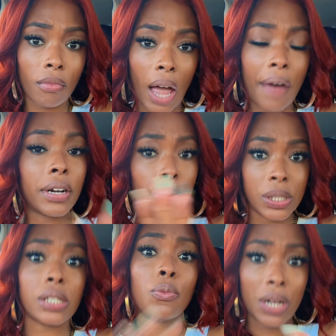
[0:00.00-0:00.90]
I really
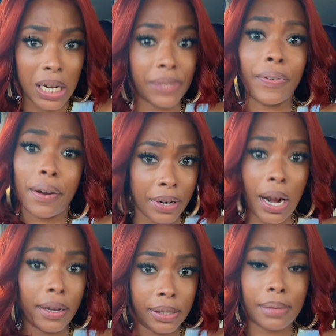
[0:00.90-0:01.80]
went somewhere that's very
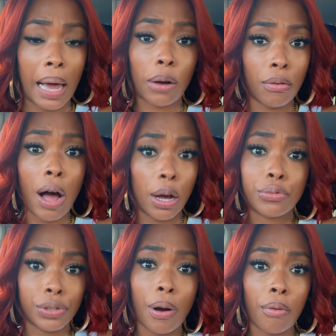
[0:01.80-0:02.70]
nice. I'm not gonna
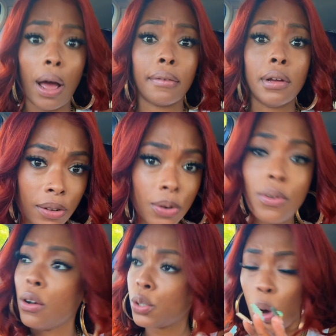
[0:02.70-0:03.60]
hold you, okay? You
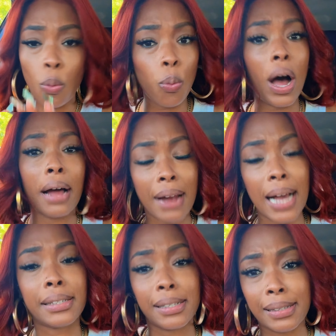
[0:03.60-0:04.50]
go to a, a
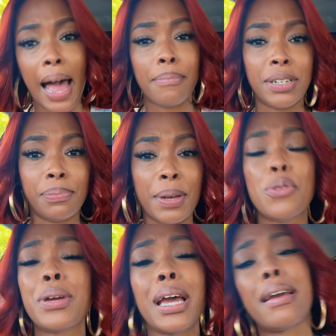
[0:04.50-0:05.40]
nice establishment,
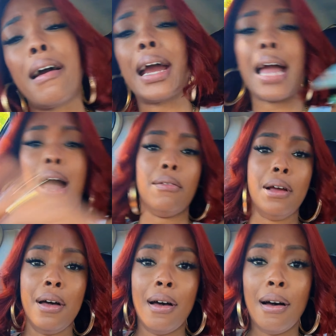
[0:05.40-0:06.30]
you get carry out.
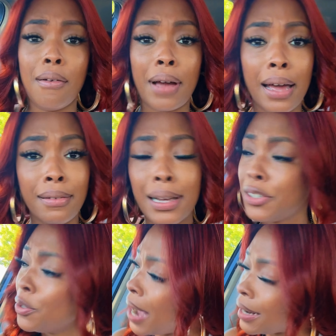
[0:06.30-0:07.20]
Okay, this
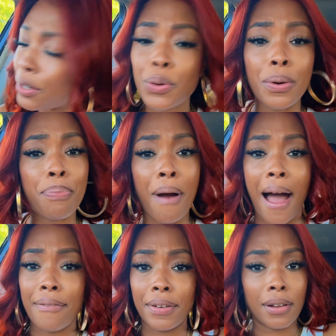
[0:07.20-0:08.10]
you got to do in
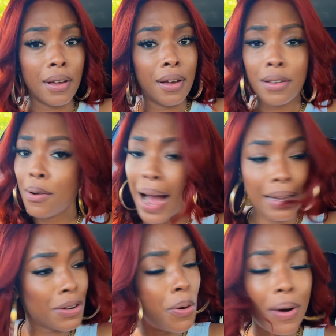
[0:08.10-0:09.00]
private. You got
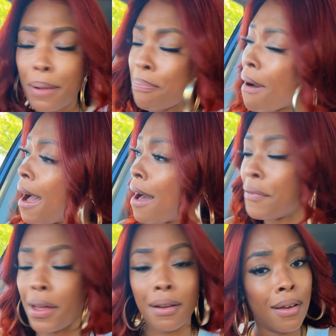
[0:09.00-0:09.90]
to do it in
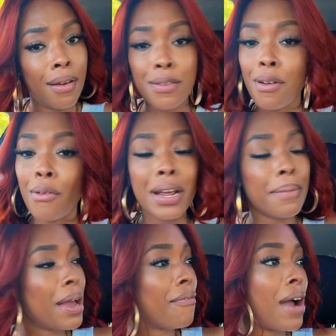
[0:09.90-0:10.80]
private. You don't need to
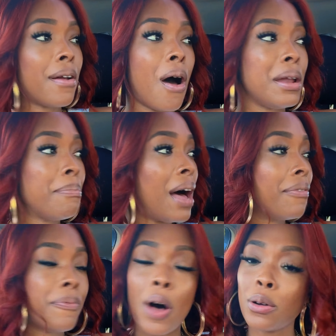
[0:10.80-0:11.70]
be around all them
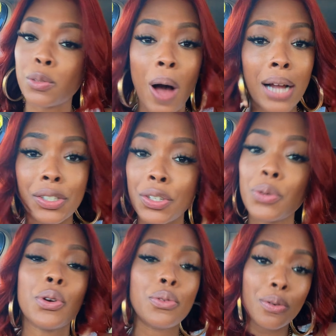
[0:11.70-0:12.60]
other folks watching
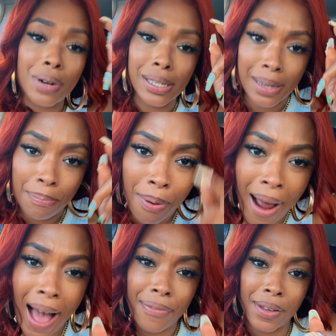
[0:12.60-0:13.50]
you. You do this in
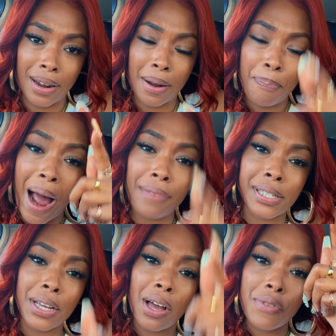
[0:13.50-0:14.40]
private, in the
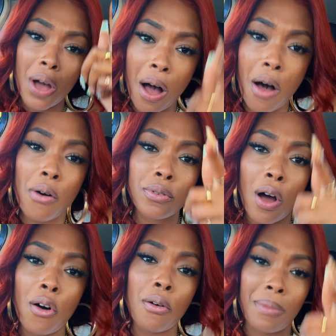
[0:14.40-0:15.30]
privacy of your own
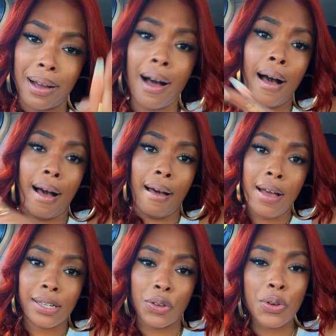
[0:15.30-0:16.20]
home or car,
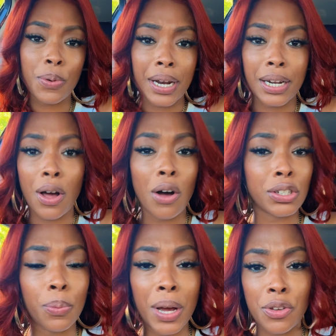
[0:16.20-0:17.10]
so you can indulge
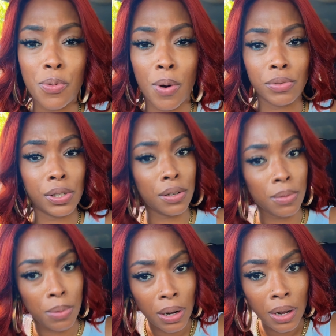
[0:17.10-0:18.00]
the way you want
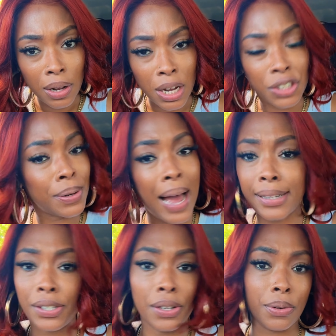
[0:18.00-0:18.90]
to. Because you got
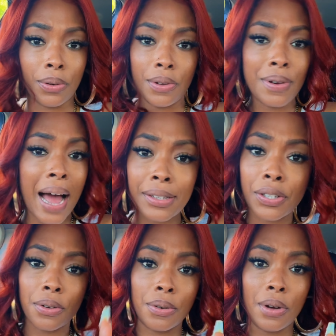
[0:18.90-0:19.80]
to. You got
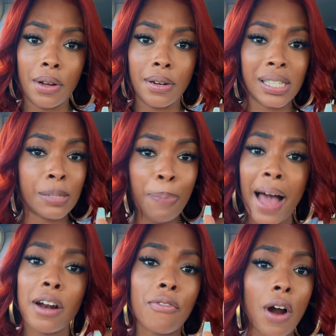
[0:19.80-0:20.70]
to. The
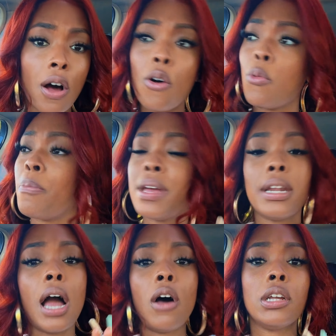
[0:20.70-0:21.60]
spider roll will be
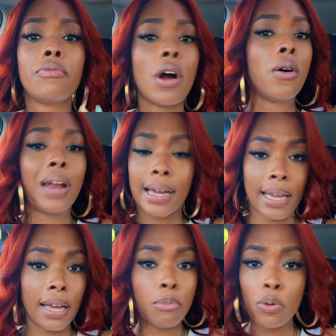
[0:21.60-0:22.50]
the only roll I
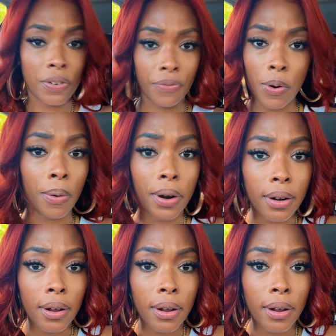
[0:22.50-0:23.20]
get moving forward.